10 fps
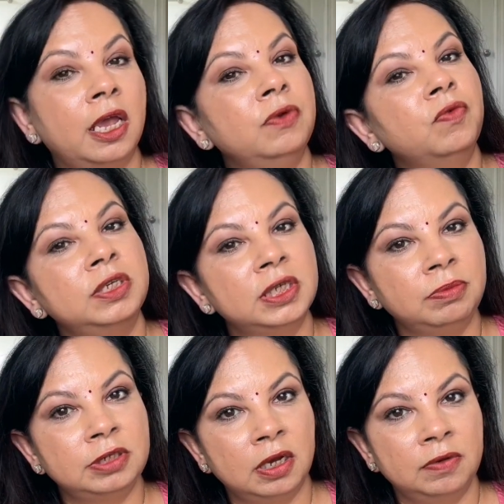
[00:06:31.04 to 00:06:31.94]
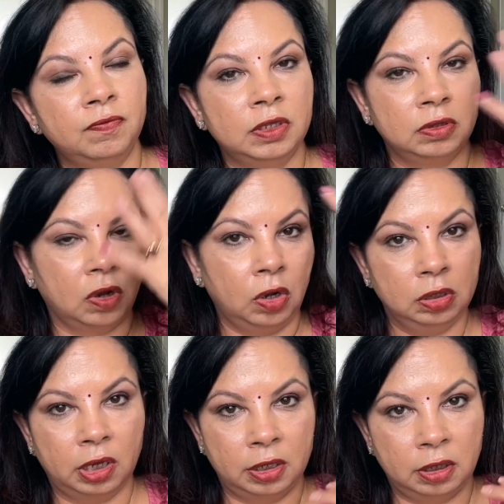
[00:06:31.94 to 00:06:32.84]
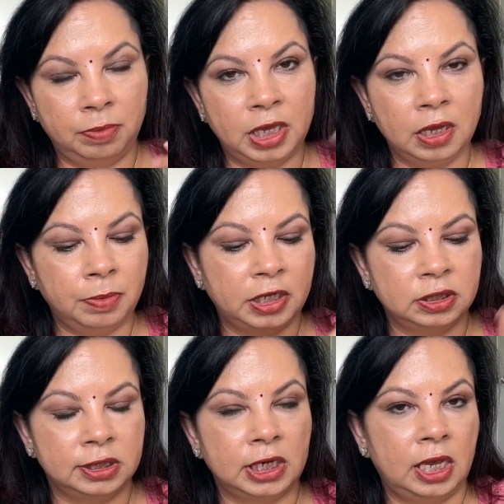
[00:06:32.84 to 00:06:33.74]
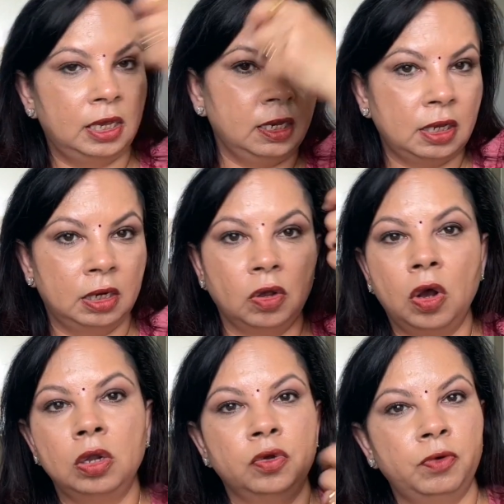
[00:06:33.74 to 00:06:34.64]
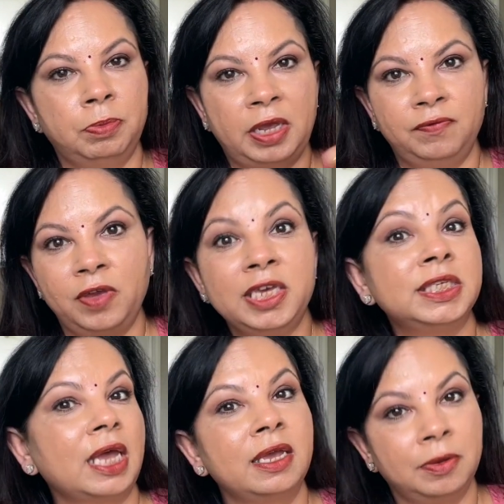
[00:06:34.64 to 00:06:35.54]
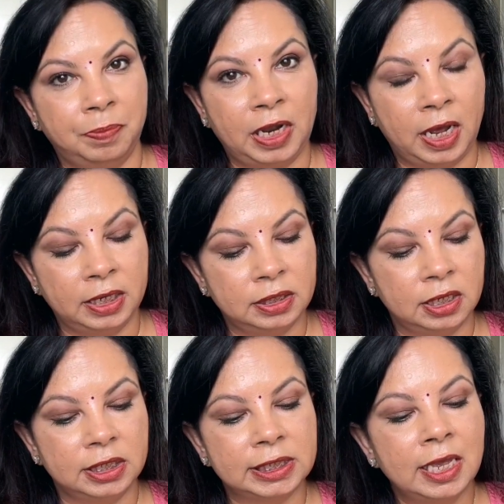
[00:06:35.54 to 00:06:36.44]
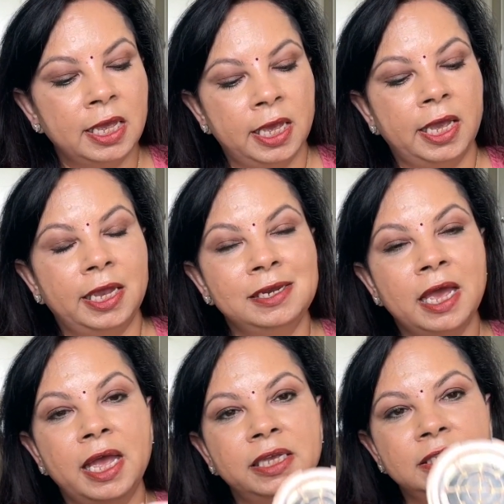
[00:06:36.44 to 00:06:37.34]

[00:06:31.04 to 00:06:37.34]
and once I'm done with all other makeup, I just take it and all over my face, I apply this. It has a